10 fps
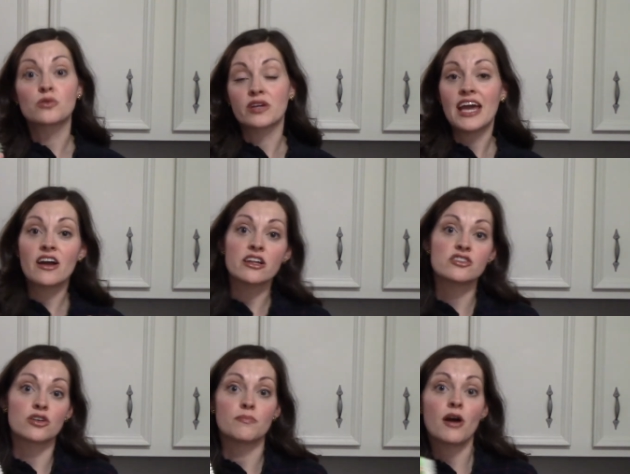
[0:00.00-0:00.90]
or carrots
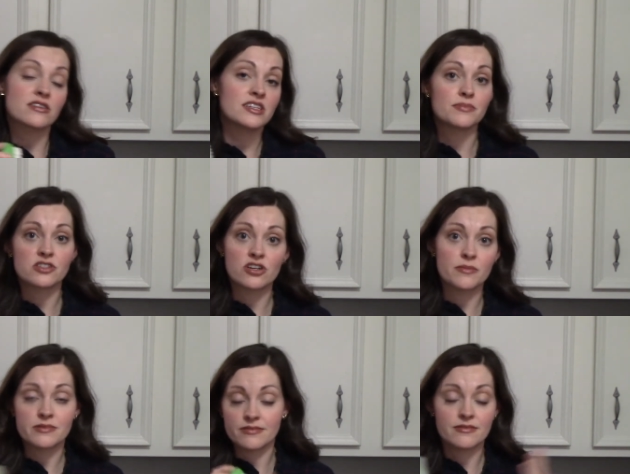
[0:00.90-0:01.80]
or parsnips,
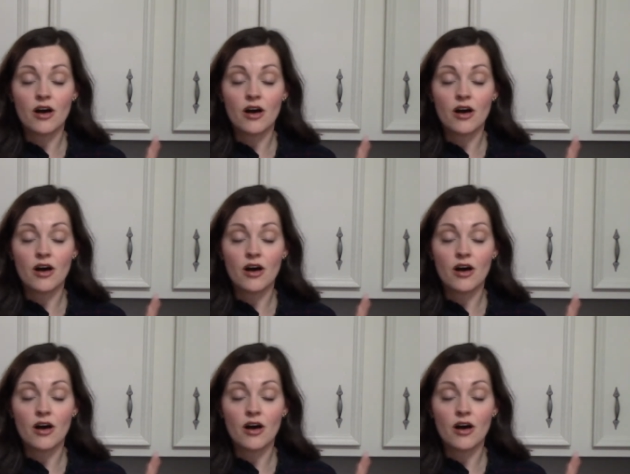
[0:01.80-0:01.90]
turnips,